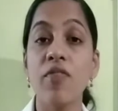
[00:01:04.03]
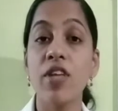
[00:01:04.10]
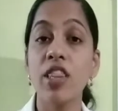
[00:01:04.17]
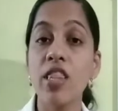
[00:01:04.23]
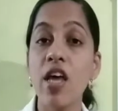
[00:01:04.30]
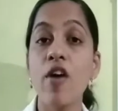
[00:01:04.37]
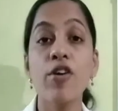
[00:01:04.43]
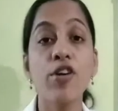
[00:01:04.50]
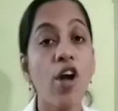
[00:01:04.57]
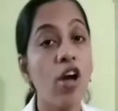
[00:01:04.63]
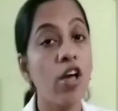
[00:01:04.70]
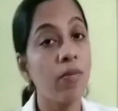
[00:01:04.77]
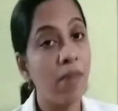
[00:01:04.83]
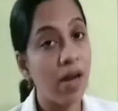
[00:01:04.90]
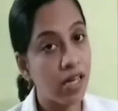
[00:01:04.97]
without
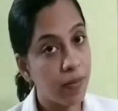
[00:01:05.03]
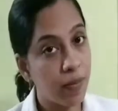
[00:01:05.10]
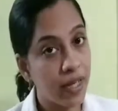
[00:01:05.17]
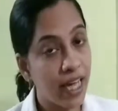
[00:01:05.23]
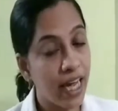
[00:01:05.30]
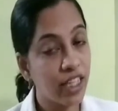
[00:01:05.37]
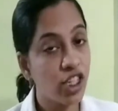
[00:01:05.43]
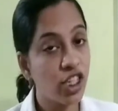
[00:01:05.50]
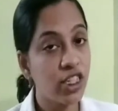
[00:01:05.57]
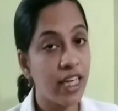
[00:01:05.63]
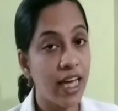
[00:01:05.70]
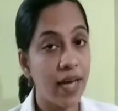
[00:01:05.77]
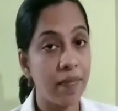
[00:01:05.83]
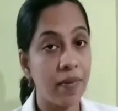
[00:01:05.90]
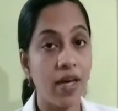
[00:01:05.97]
knowing multiplication
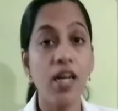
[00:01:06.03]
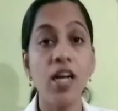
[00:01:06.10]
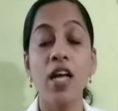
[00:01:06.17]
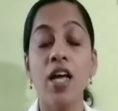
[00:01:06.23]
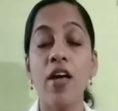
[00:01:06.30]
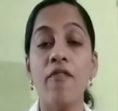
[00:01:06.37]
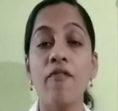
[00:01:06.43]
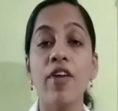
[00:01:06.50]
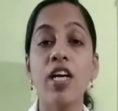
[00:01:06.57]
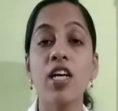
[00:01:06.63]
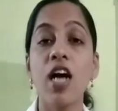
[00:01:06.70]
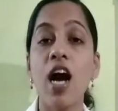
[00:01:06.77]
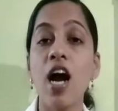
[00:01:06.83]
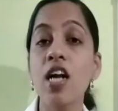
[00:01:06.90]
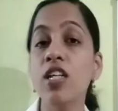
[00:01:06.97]
table, we
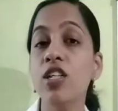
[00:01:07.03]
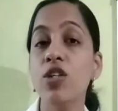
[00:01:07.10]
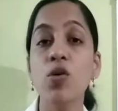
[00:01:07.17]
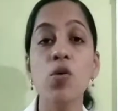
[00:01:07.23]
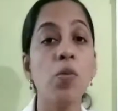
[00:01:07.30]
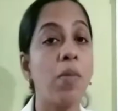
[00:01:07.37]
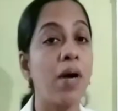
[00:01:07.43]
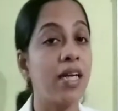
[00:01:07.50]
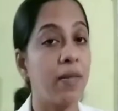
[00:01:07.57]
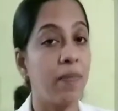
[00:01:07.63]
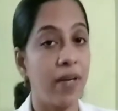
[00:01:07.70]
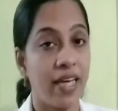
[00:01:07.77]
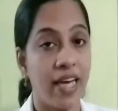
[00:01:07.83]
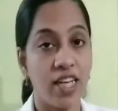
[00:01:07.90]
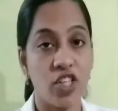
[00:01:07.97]
can't do
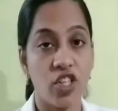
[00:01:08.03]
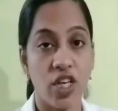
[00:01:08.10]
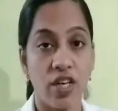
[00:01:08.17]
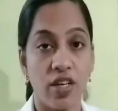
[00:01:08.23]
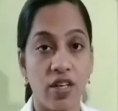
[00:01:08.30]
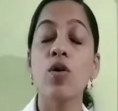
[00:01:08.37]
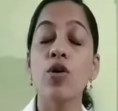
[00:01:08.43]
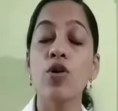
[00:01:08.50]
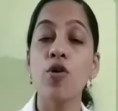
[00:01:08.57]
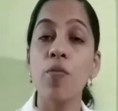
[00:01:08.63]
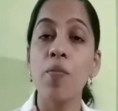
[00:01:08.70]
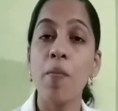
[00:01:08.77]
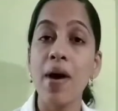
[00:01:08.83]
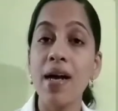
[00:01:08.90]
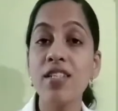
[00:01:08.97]
multiplication. So you
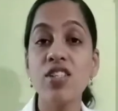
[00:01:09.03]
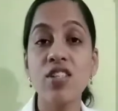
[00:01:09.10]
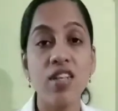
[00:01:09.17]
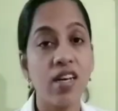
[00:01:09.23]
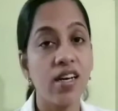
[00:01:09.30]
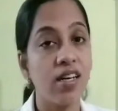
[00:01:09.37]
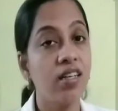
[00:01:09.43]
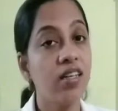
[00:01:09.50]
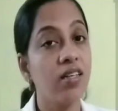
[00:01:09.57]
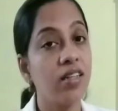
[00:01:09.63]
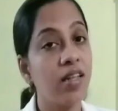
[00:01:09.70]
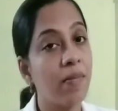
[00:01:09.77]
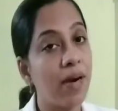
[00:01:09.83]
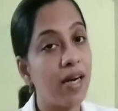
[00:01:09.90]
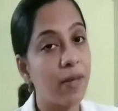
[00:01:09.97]
must learn
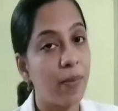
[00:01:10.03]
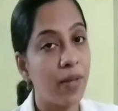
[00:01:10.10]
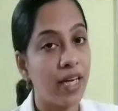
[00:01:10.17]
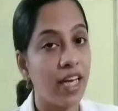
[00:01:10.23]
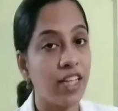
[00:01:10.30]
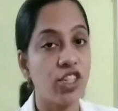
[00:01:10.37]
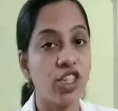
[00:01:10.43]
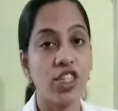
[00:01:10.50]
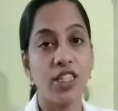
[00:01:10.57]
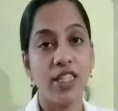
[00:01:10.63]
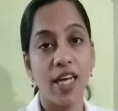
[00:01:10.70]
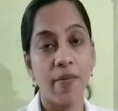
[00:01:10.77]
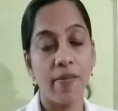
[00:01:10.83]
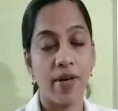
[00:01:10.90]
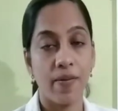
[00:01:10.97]
the multiplication
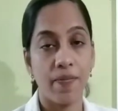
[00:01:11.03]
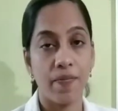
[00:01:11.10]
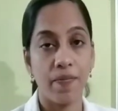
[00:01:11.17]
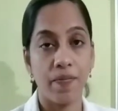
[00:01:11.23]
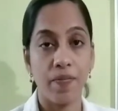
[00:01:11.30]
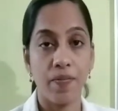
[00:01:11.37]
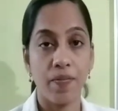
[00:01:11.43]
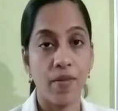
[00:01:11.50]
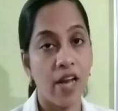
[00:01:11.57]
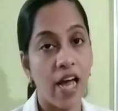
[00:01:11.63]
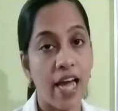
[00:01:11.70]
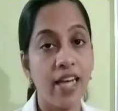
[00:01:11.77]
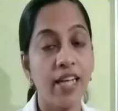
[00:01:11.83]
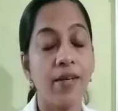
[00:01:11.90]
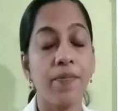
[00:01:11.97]
table,
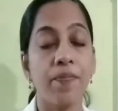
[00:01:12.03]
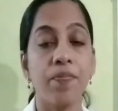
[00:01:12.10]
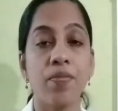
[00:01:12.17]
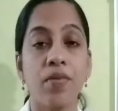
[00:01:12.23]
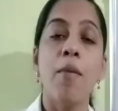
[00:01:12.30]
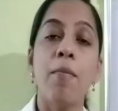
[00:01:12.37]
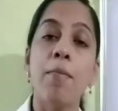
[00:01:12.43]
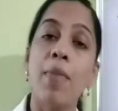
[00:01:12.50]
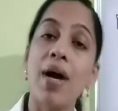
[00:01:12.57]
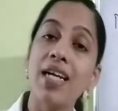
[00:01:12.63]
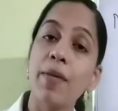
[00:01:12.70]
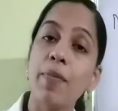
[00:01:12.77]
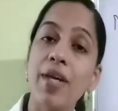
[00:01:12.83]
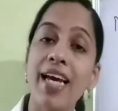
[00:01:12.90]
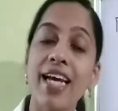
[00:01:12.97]
right?
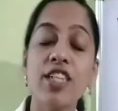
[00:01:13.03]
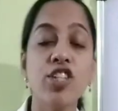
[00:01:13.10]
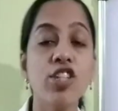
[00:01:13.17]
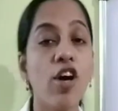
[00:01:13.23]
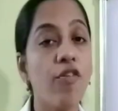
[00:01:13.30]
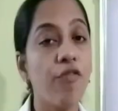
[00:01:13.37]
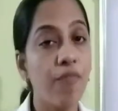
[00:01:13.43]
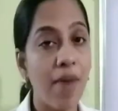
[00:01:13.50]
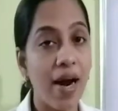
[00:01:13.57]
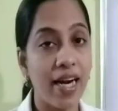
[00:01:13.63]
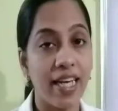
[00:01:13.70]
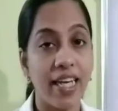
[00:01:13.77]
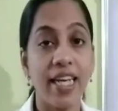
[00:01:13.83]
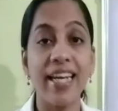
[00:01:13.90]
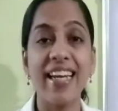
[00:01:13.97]
Multiplication of
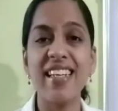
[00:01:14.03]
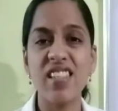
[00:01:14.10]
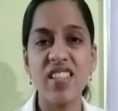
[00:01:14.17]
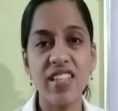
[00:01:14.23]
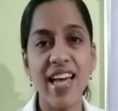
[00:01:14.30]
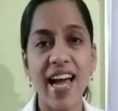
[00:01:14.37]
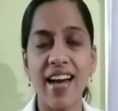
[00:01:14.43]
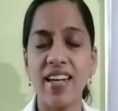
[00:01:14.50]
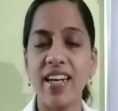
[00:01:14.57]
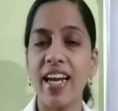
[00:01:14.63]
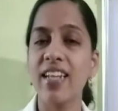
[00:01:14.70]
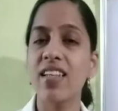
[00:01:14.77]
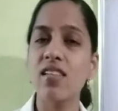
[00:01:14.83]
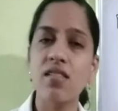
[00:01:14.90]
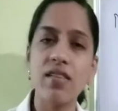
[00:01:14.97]
money is done
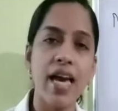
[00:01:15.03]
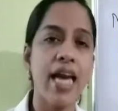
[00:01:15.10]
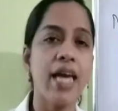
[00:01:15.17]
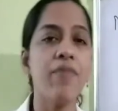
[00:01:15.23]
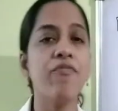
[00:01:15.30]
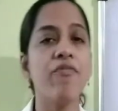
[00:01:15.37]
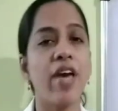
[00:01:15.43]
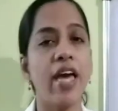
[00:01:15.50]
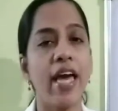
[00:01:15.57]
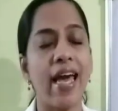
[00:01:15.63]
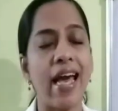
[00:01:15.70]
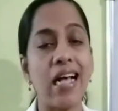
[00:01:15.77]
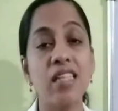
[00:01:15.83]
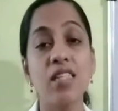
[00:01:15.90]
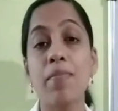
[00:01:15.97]
in the same way
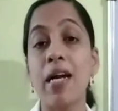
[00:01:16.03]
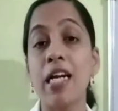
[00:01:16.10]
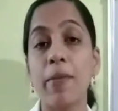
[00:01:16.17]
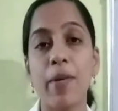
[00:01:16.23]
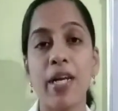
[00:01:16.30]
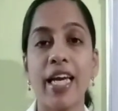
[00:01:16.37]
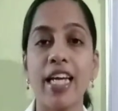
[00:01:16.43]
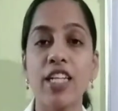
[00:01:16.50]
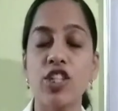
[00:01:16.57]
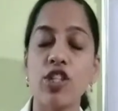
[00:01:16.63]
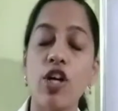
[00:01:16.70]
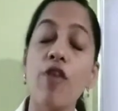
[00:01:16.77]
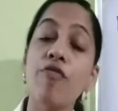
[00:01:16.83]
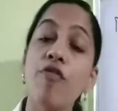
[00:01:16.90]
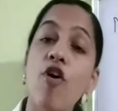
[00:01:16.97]
as multiplication
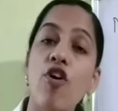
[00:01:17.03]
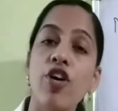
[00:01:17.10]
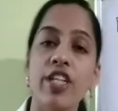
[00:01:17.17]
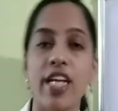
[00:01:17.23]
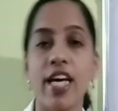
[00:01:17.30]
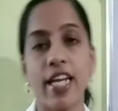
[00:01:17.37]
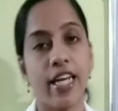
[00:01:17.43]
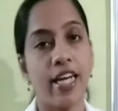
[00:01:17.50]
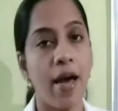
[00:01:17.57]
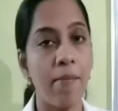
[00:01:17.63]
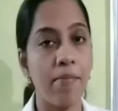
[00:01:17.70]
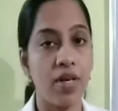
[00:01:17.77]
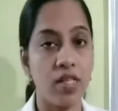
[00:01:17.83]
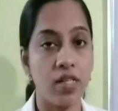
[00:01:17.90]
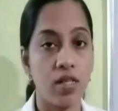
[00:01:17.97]
of ordinary
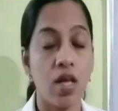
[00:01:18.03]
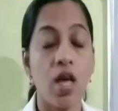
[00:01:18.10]
numbers.